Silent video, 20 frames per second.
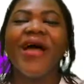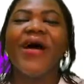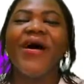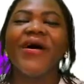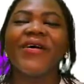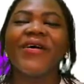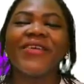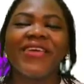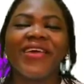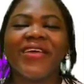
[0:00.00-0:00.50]

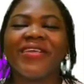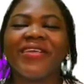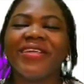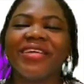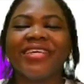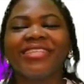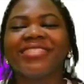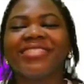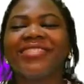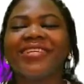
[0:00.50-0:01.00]
Okay,
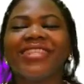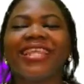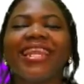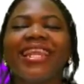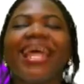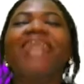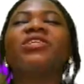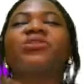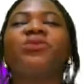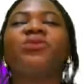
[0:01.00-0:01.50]
so the
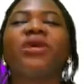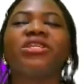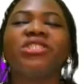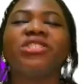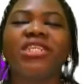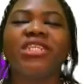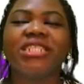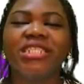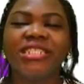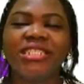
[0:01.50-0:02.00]
last
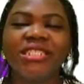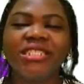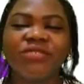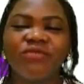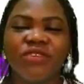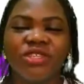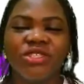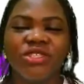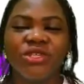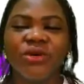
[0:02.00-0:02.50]
question in this
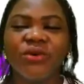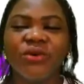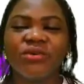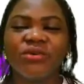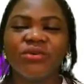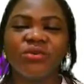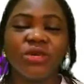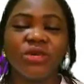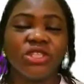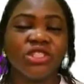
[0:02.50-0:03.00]
video,
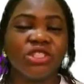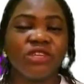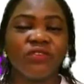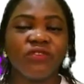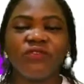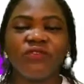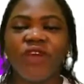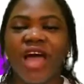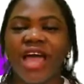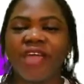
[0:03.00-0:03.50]

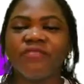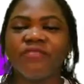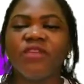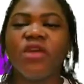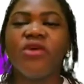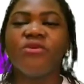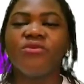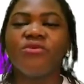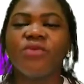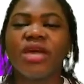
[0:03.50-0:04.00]
question 5,
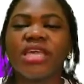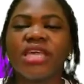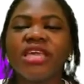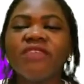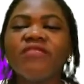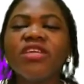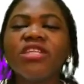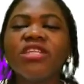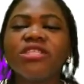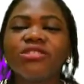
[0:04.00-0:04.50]
we are
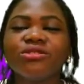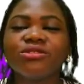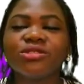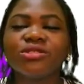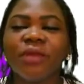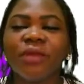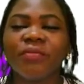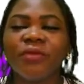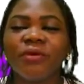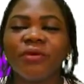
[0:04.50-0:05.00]
given the two
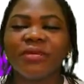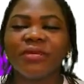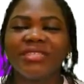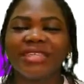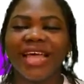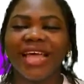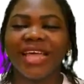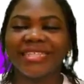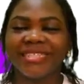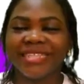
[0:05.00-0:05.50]
top numbers
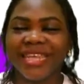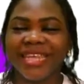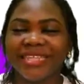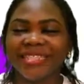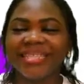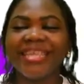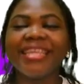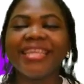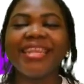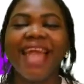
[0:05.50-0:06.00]
as
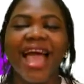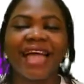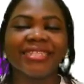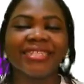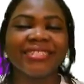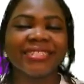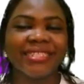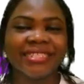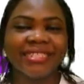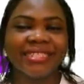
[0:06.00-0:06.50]
13
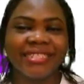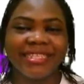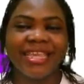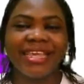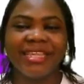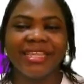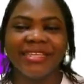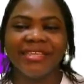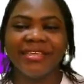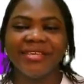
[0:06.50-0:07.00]
and
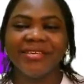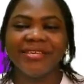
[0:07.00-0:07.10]
16.